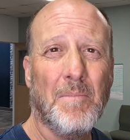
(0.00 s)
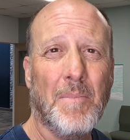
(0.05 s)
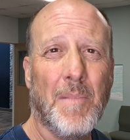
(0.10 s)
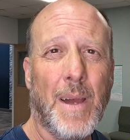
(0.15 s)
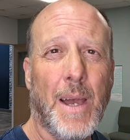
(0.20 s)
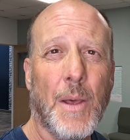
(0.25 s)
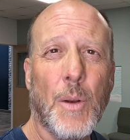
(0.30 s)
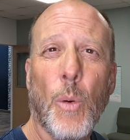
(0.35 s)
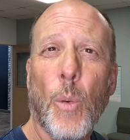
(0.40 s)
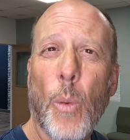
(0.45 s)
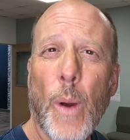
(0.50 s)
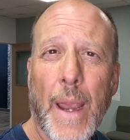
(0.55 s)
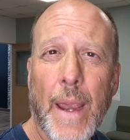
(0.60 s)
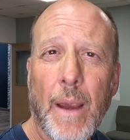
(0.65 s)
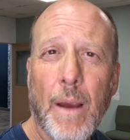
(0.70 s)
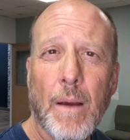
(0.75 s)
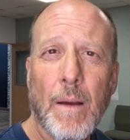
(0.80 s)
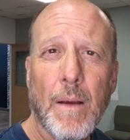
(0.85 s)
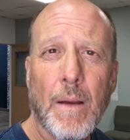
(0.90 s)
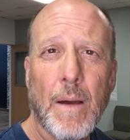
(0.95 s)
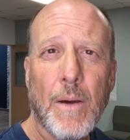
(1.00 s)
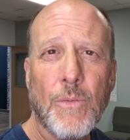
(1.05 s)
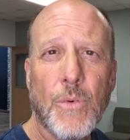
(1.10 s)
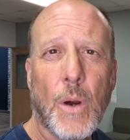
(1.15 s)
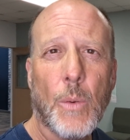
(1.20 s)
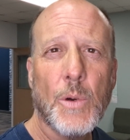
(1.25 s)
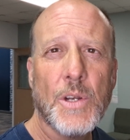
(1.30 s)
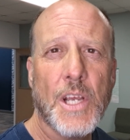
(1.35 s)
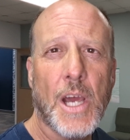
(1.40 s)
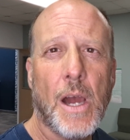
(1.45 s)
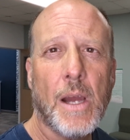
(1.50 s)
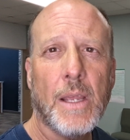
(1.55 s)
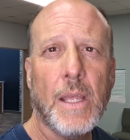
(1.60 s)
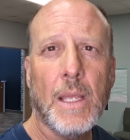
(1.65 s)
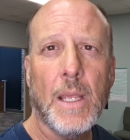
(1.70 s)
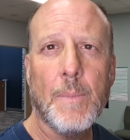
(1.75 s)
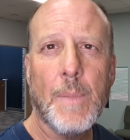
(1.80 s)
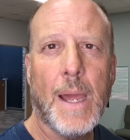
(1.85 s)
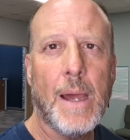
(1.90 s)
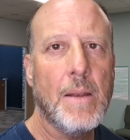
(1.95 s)
unaware of what we're
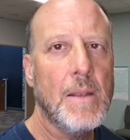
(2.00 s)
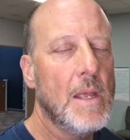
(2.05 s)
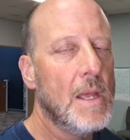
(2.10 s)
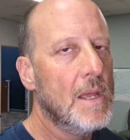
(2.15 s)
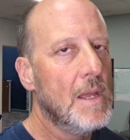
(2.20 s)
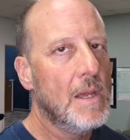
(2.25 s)
talking about.